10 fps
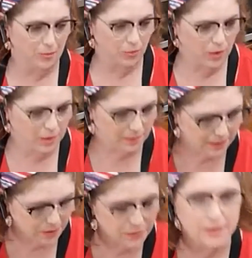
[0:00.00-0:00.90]
we're going to
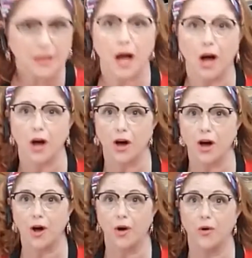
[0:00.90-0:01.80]
be using a
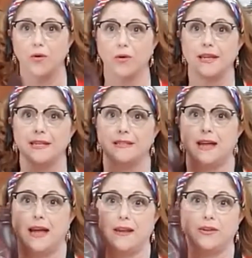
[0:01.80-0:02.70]
whole
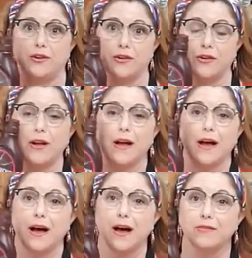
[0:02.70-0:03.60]
container
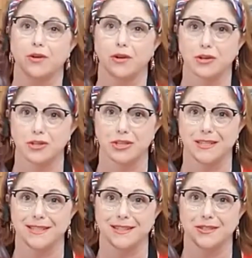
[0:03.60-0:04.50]
of
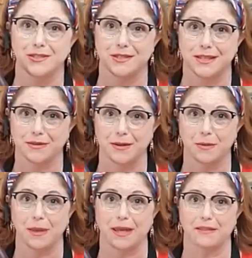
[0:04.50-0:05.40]
Hershey's
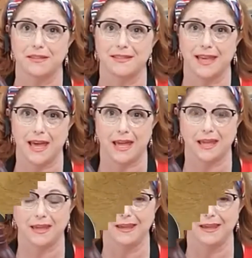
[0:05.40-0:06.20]
syrup in this cake.